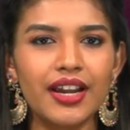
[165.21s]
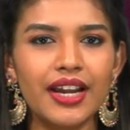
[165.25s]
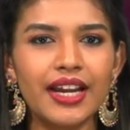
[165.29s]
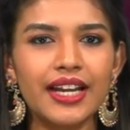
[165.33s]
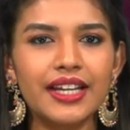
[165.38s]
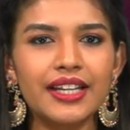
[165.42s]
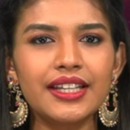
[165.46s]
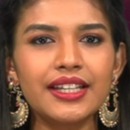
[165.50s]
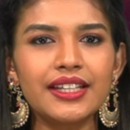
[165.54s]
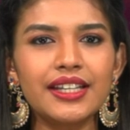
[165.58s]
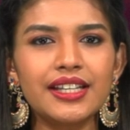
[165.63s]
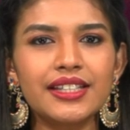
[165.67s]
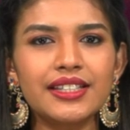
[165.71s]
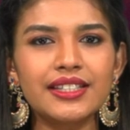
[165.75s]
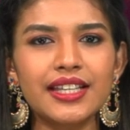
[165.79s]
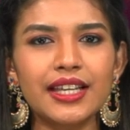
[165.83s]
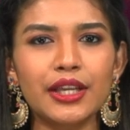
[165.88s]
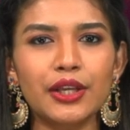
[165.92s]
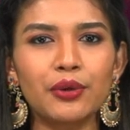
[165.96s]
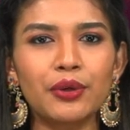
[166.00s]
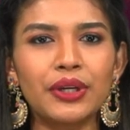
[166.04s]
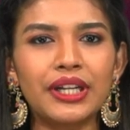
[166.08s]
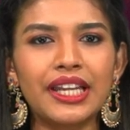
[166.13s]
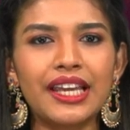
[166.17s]
Internal
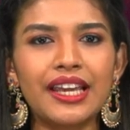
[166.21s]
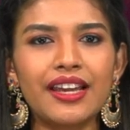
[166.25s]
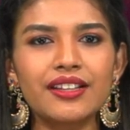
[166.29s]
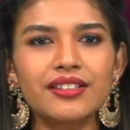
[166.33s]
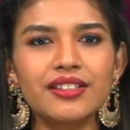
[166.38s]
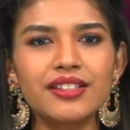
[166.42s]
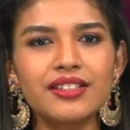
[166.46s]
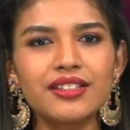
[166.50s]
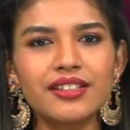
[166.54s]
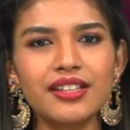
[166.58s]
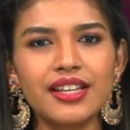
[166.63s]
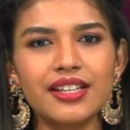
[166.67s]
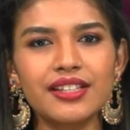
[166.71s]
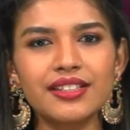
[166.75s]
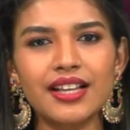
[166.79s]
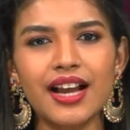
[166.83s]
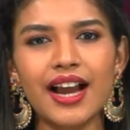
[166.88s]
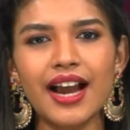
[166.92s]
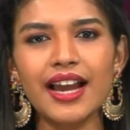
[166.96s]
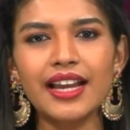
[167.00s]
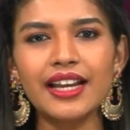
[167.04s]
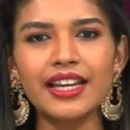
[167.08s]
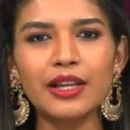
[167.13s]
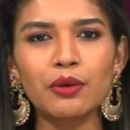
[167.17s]
Security Agency is
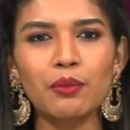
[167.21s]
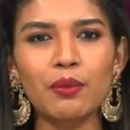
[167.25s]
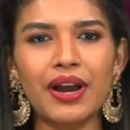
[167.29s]
highly